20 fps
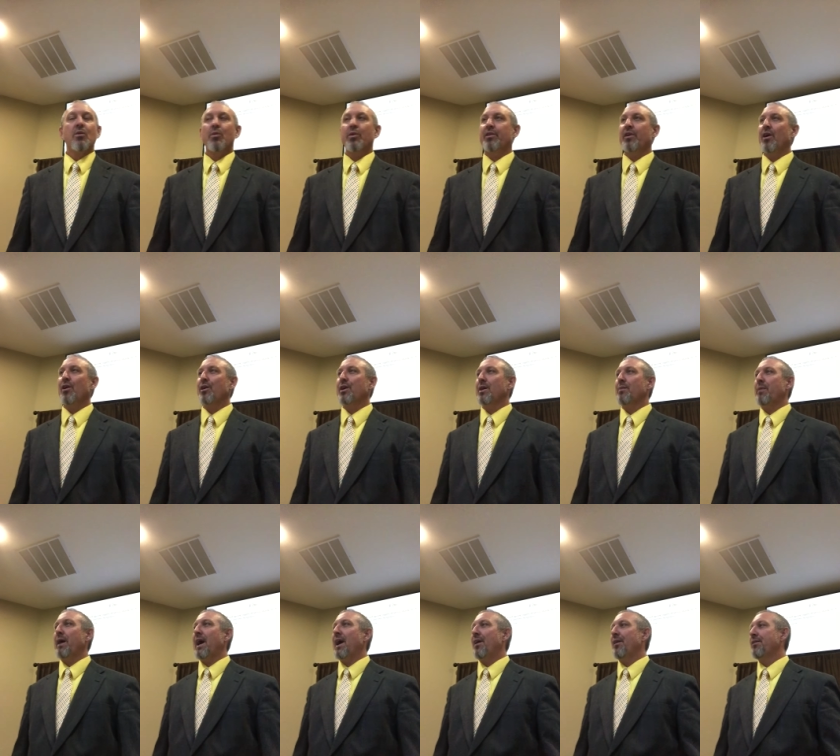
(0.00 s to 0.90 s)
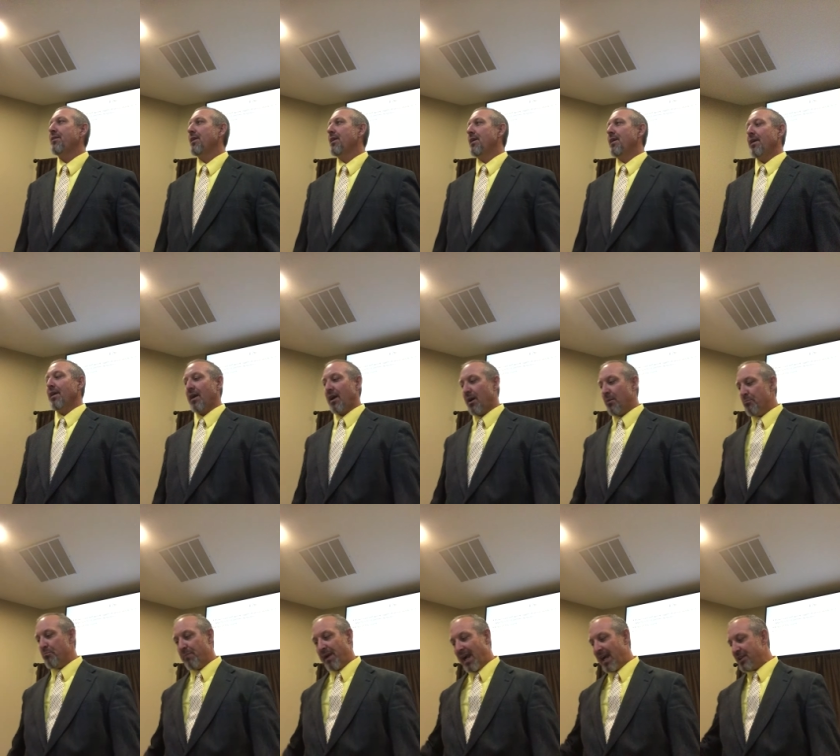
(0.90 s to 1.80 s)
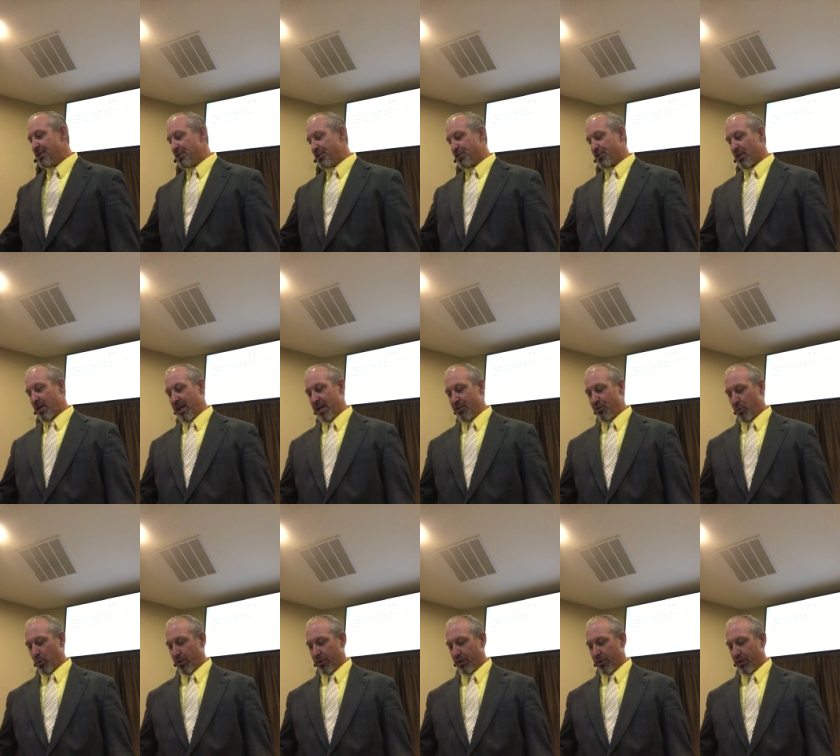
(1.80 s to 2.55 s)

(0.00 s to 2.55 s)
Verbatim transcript: We're talking about uh, magistrates,